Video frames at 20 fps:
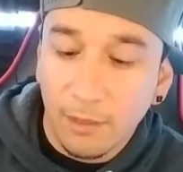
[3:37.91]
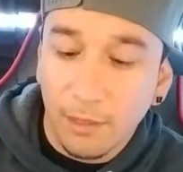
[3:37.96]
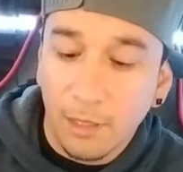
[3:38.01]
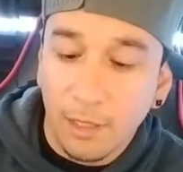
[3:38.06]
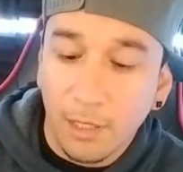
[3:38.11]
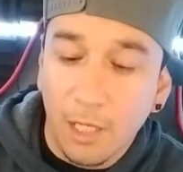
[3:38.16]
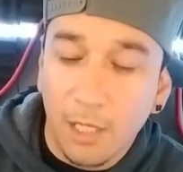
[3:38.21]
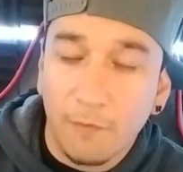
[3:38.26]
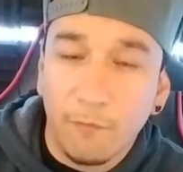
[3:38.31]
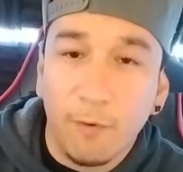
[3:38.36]
a
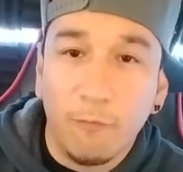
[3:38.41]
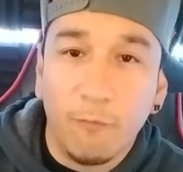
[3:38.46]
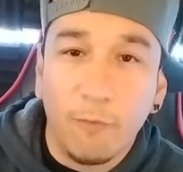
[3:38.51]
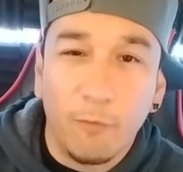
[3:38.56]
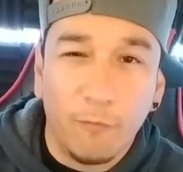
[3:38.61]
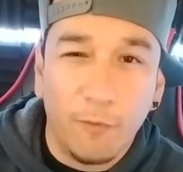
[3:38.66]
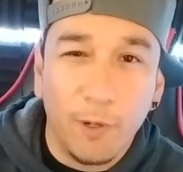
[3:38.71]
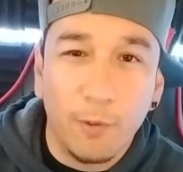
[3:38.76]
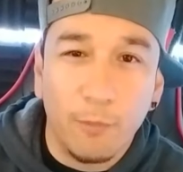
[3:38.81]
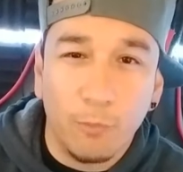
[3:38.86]
lot of them
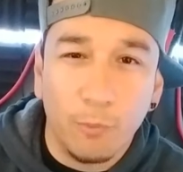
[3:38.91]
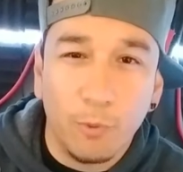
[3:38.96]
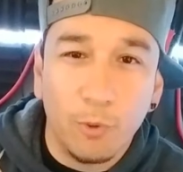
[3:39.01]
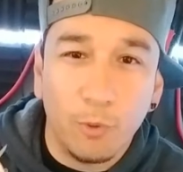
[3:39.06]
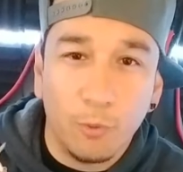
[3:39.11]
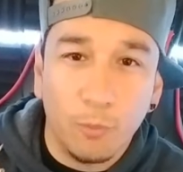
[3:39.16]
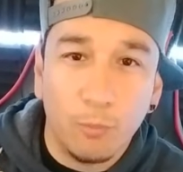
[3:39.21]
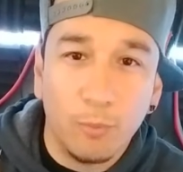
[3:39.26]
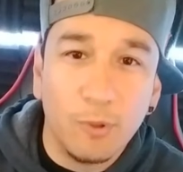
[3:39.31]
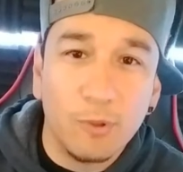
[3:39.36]
were
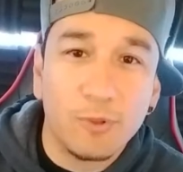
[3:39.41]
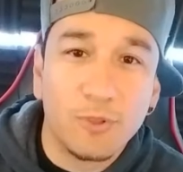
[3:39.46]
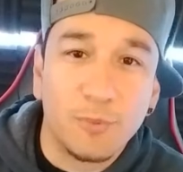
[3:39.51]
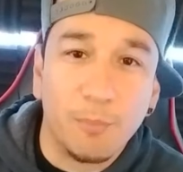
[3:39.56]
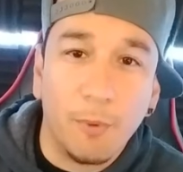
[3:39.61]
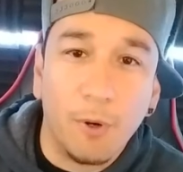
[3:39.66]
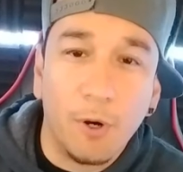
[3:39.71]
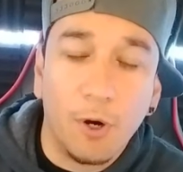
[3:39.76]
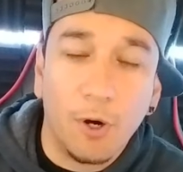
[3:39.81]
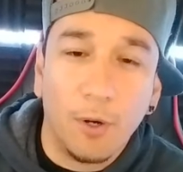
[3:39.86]
real
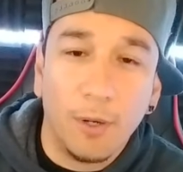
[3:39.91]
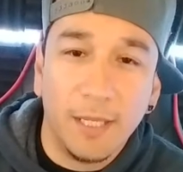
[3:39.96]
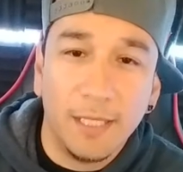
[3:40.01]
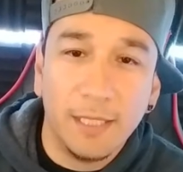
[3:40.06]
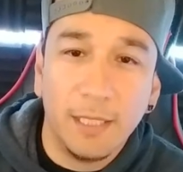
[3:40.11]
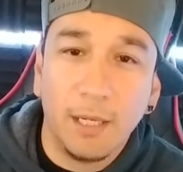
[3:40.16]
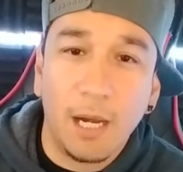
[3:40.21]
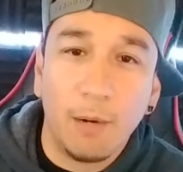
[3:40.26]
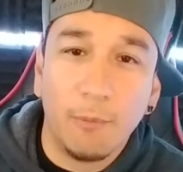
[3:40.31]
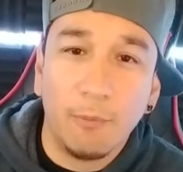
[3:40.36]
small,
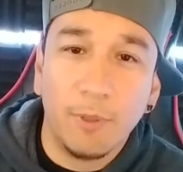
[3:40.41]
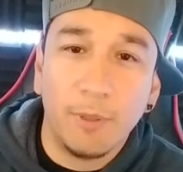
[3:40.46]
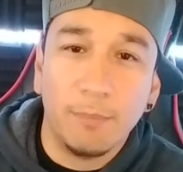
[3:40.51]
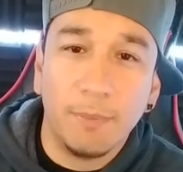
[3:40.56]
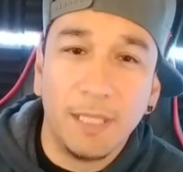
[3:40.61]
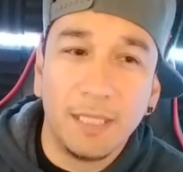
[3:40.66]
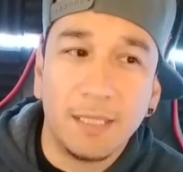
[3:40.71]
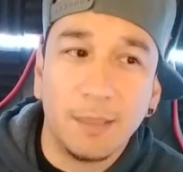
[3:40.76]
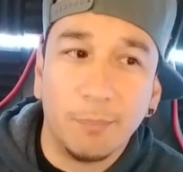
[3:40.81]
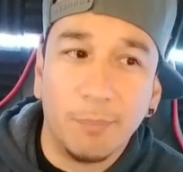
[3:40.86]
and I
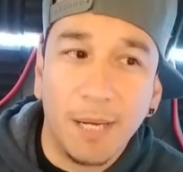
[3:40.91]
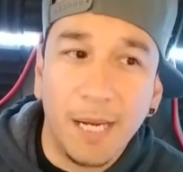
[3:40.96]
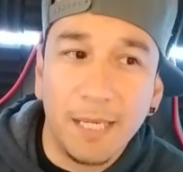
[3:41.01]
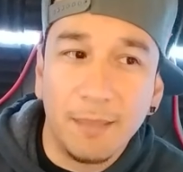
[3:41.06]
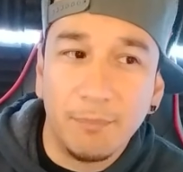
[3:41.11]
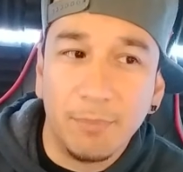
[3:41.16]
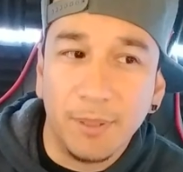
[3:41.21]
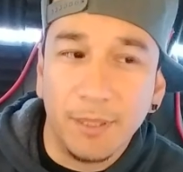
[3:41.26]
would get the bite,